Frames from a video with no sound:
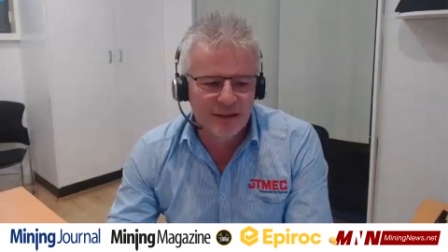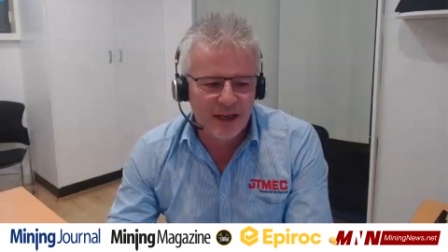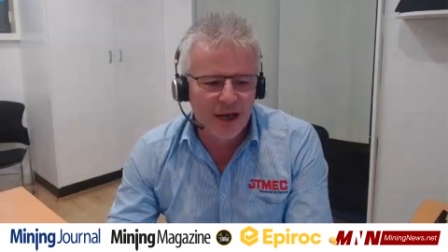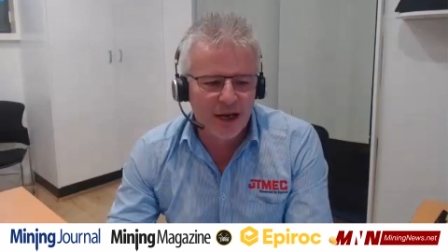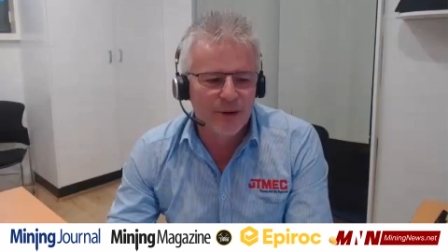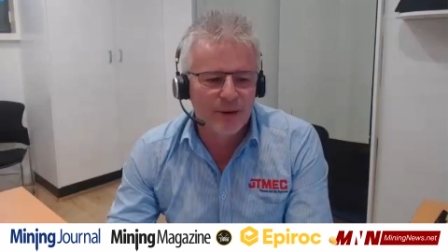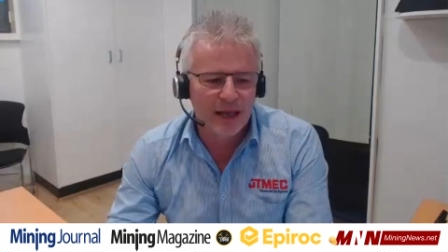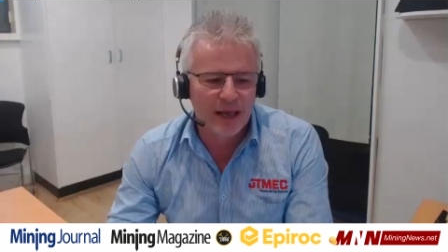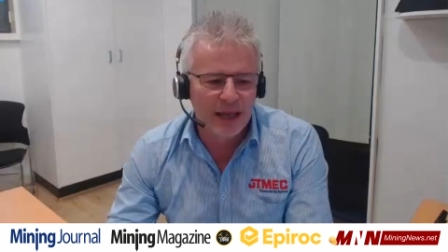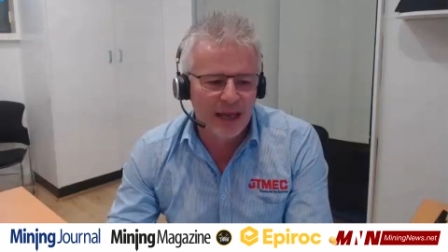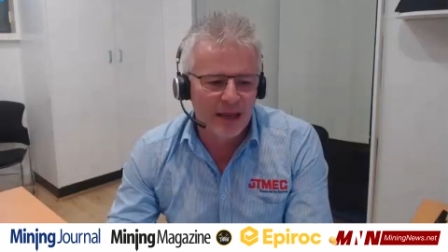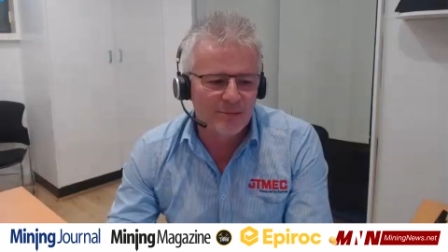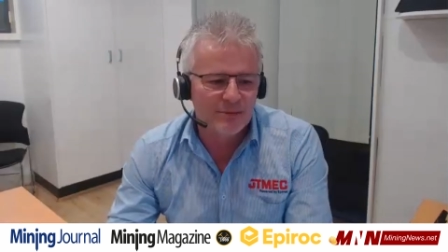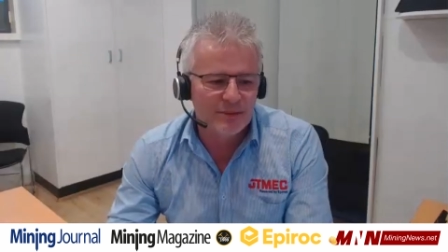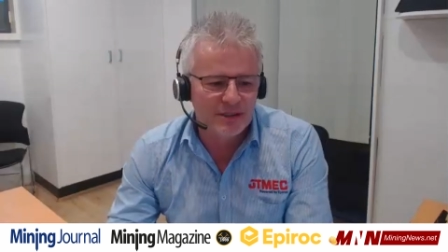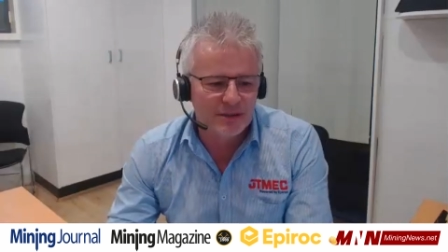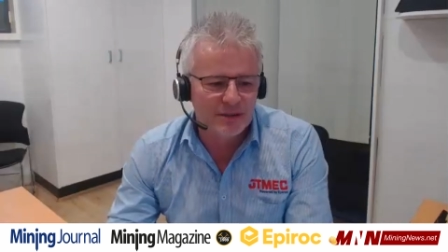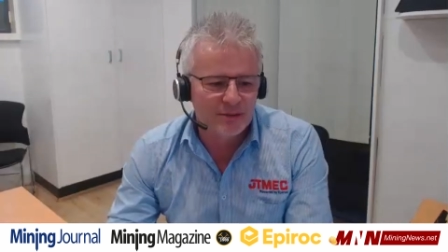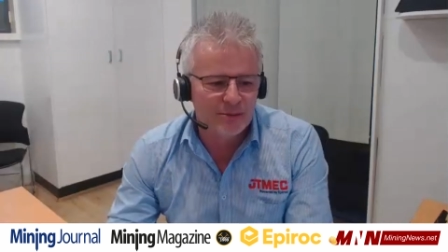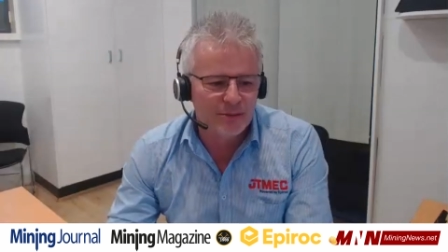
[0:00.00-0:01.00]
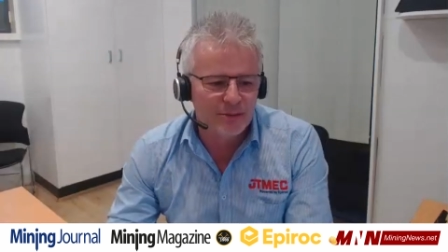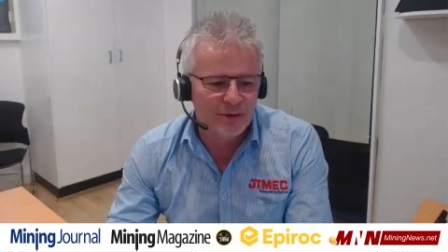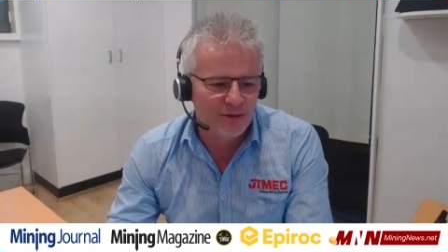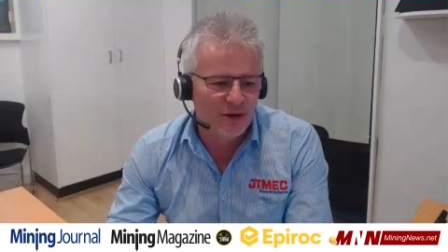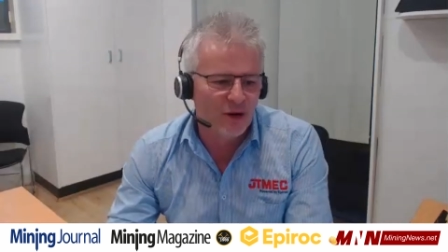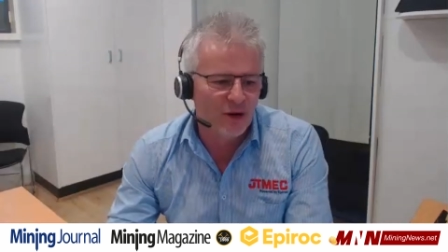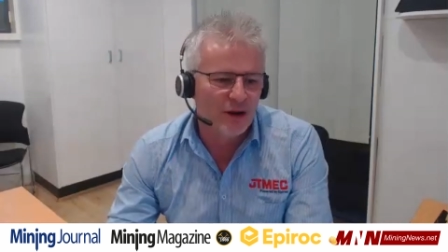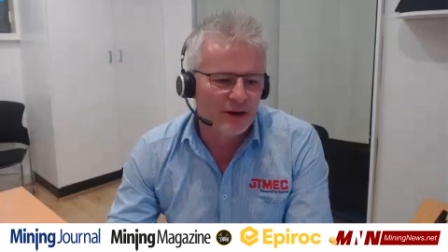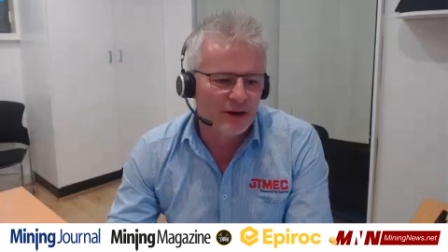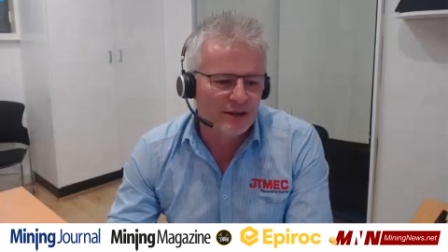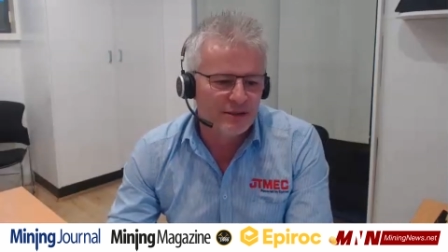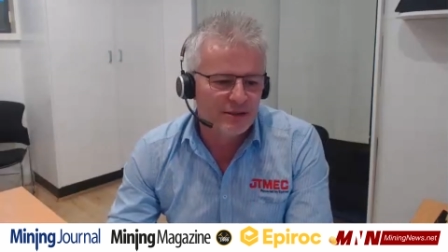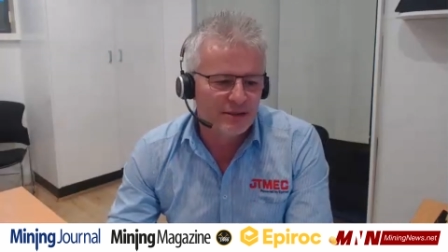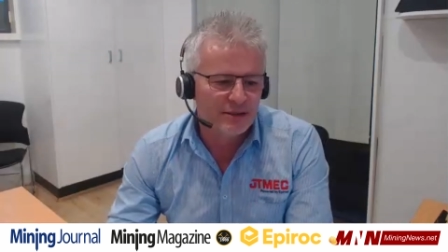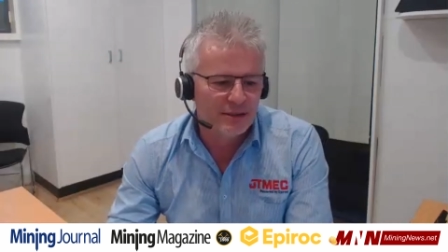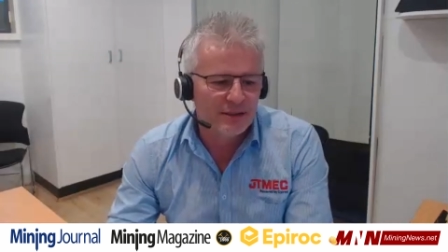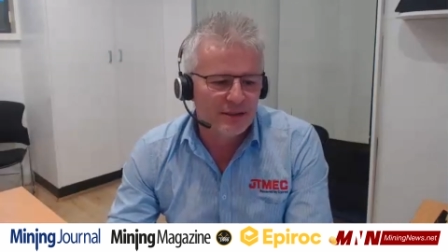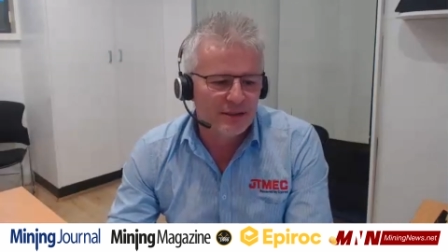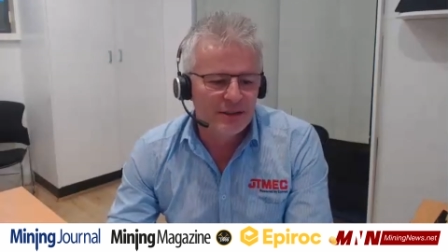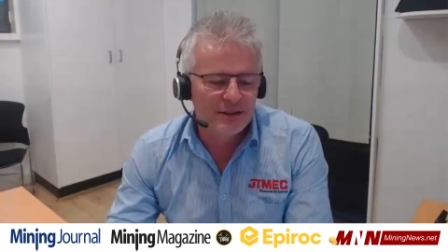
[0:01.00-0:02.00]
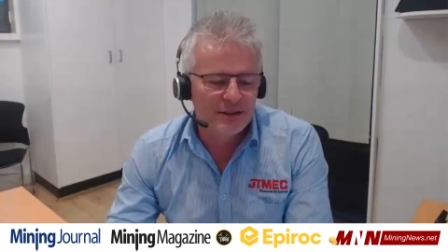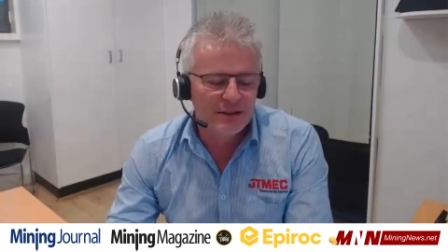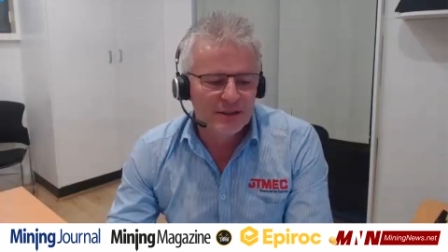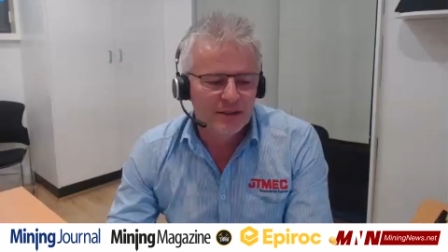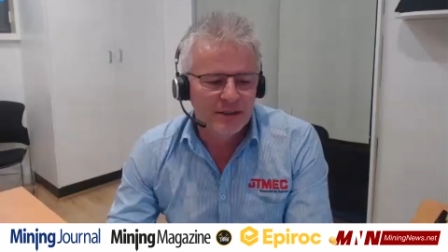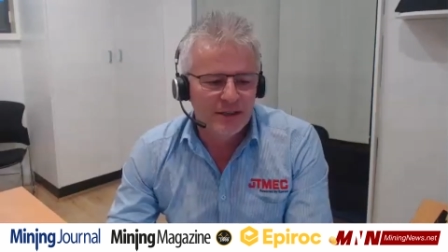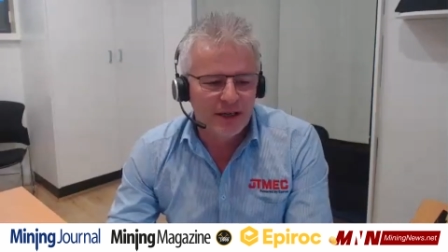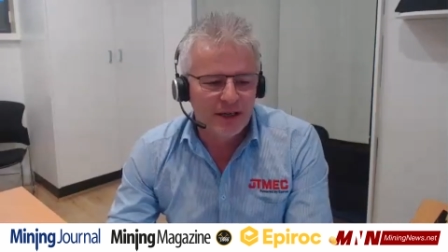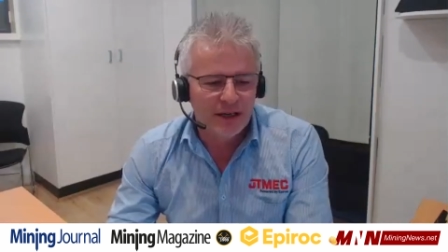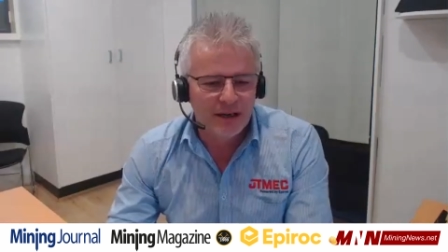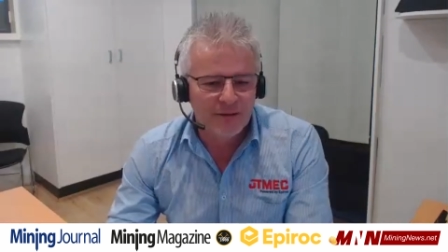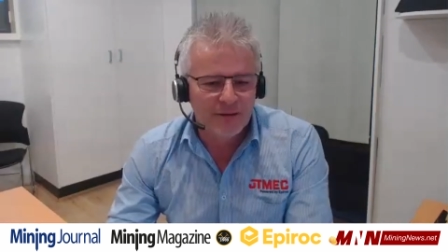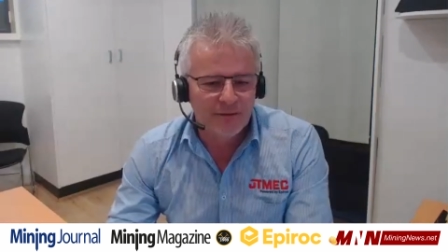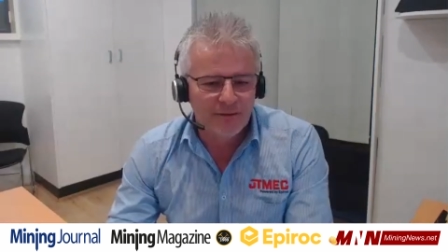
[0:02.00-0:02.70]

OEMs and providers uh,